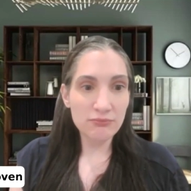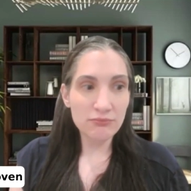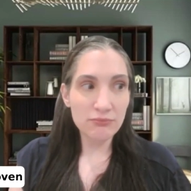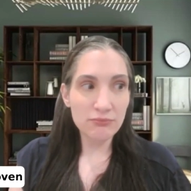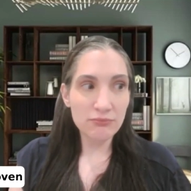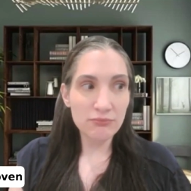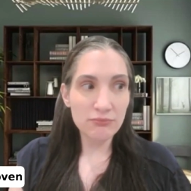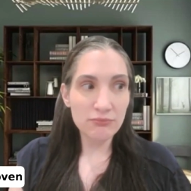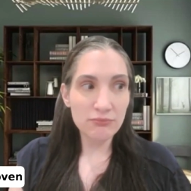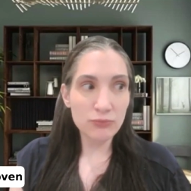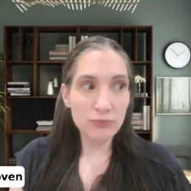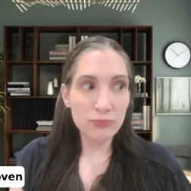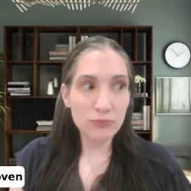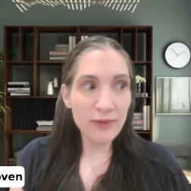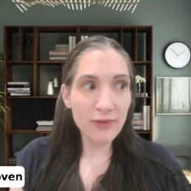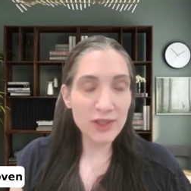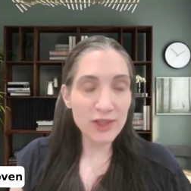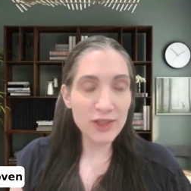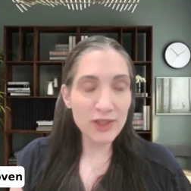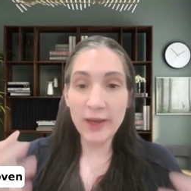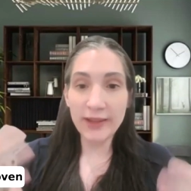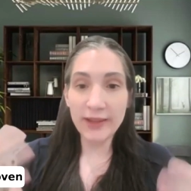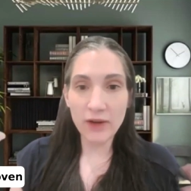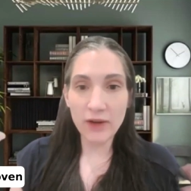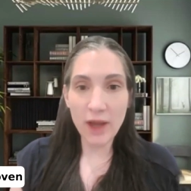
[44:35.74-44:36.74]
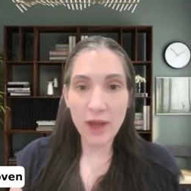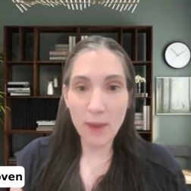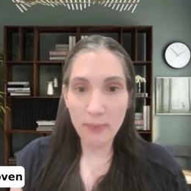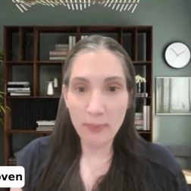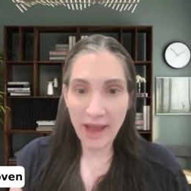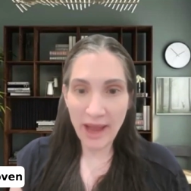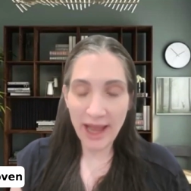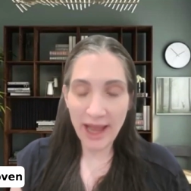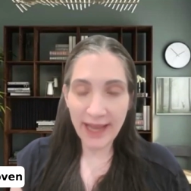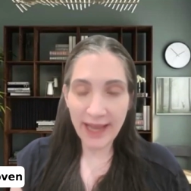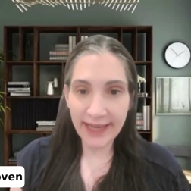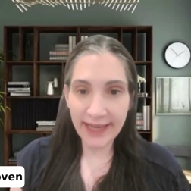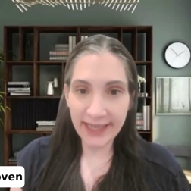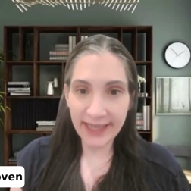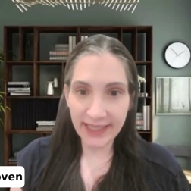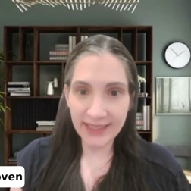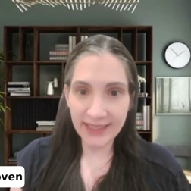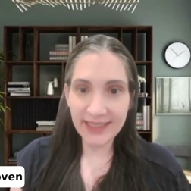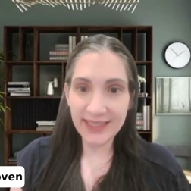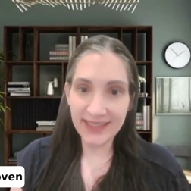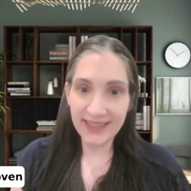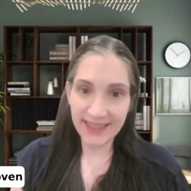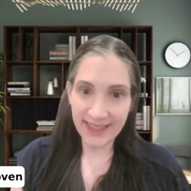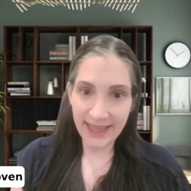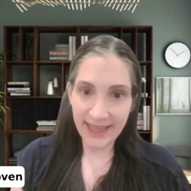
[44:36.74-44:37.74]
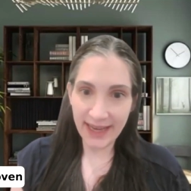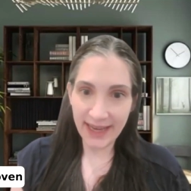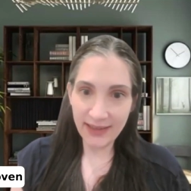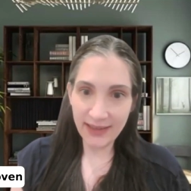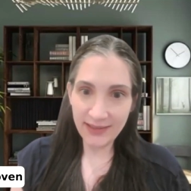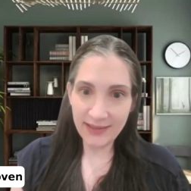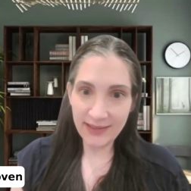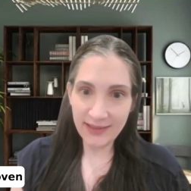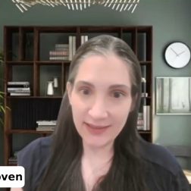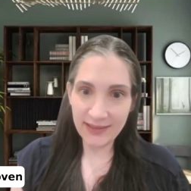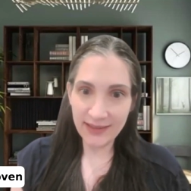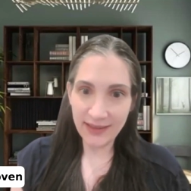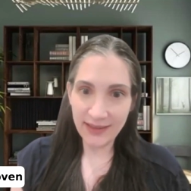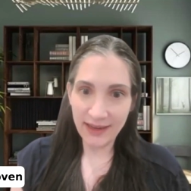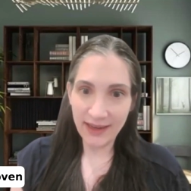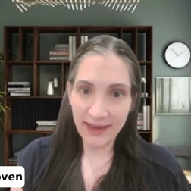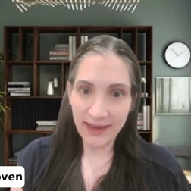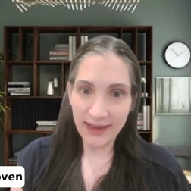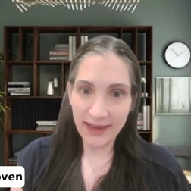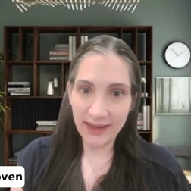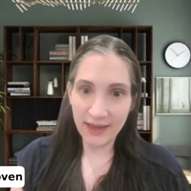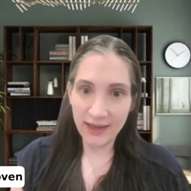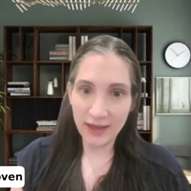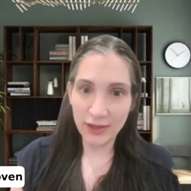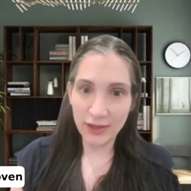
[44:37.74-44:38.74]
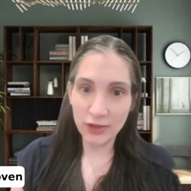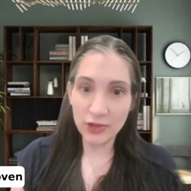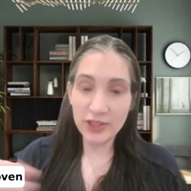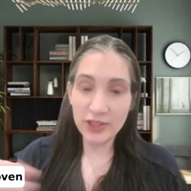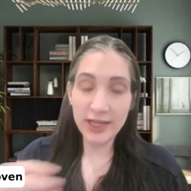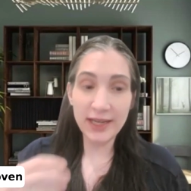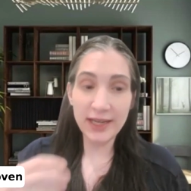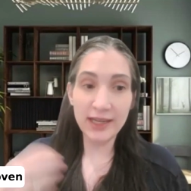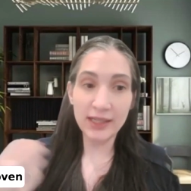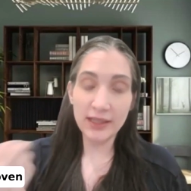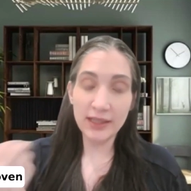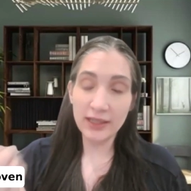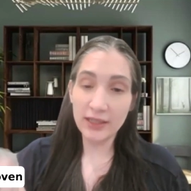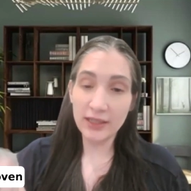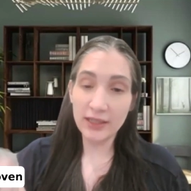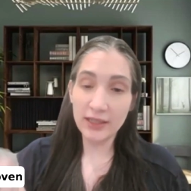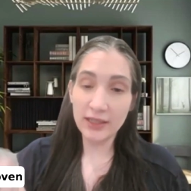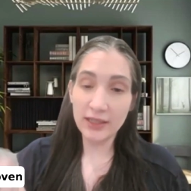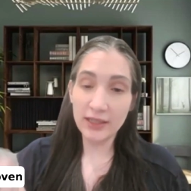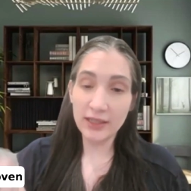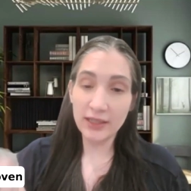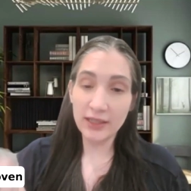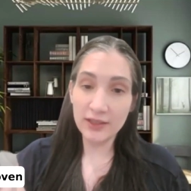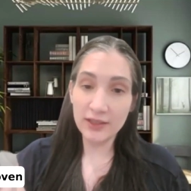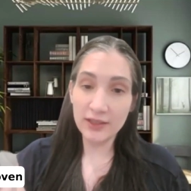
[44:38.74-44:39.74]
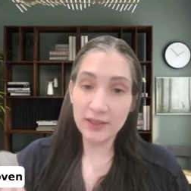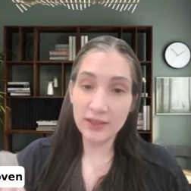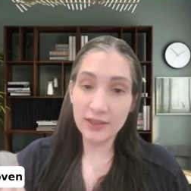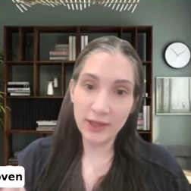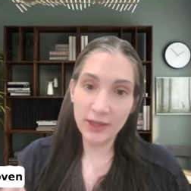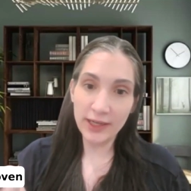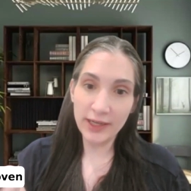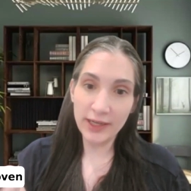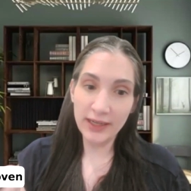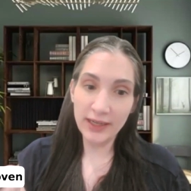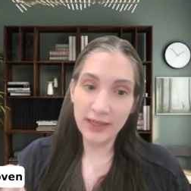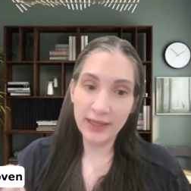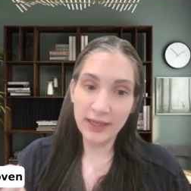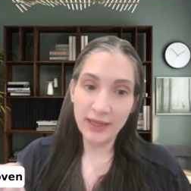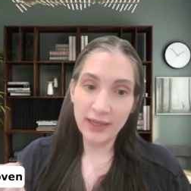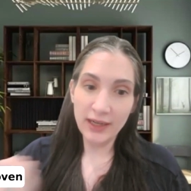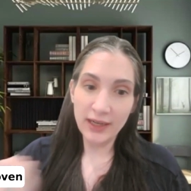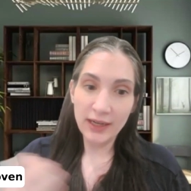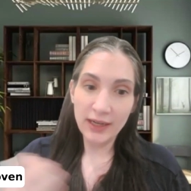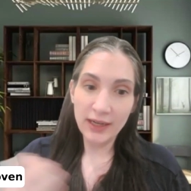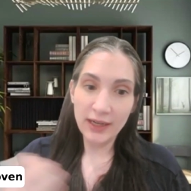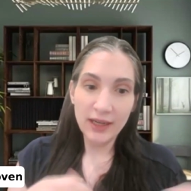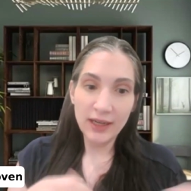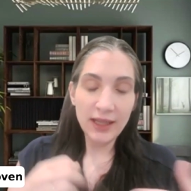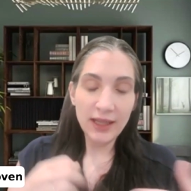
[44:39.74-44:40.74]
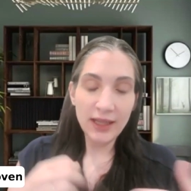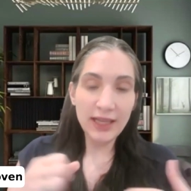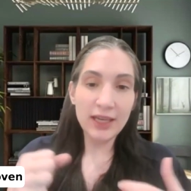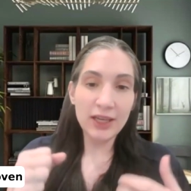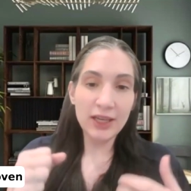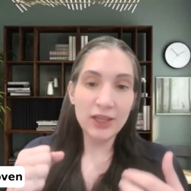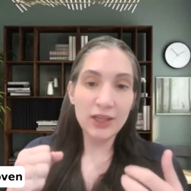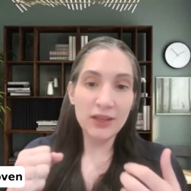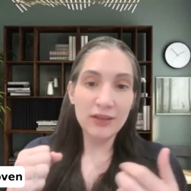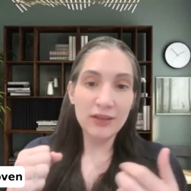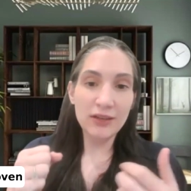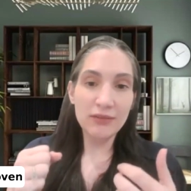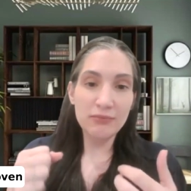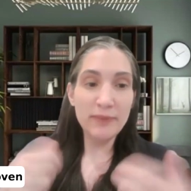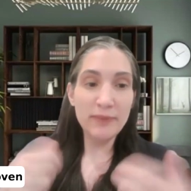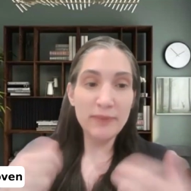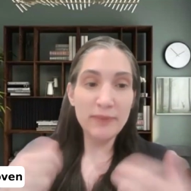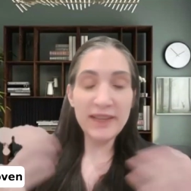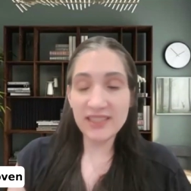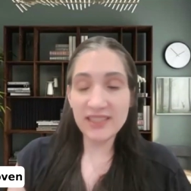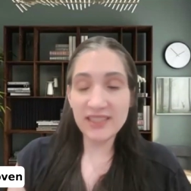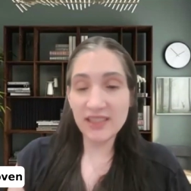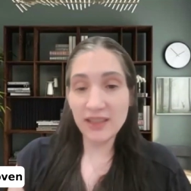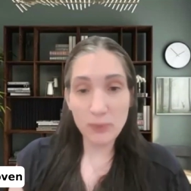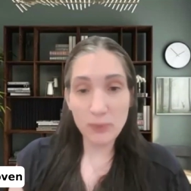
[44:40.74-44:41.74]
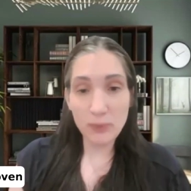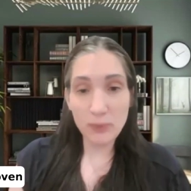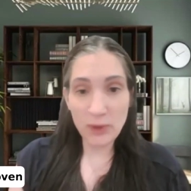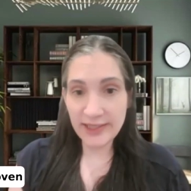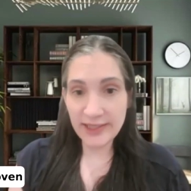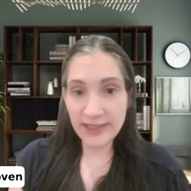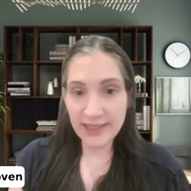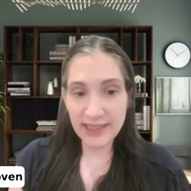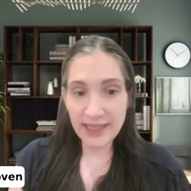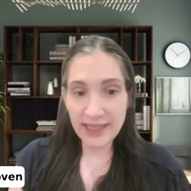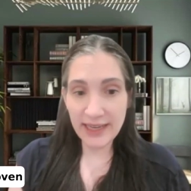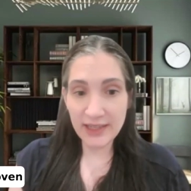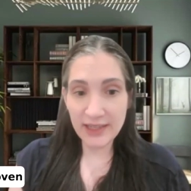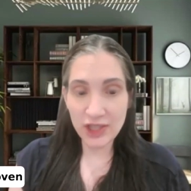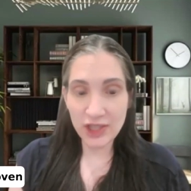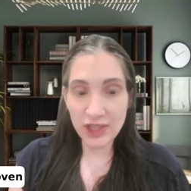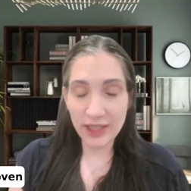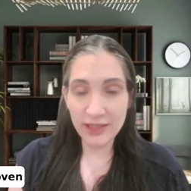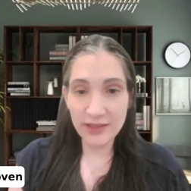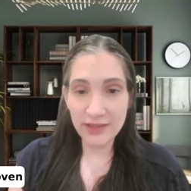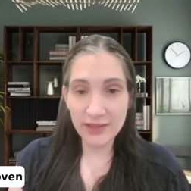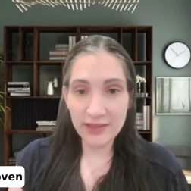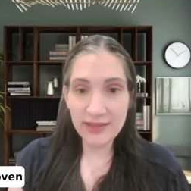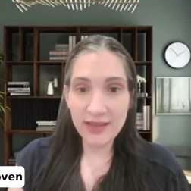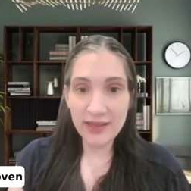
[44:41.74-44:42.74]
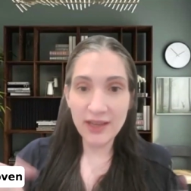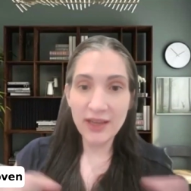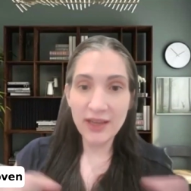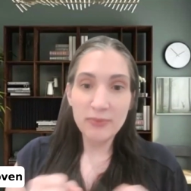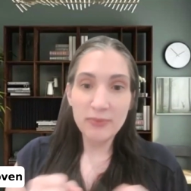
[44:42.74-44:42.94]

progress, why they're not buying into CS and understanding that it's a priority, like basically presentations.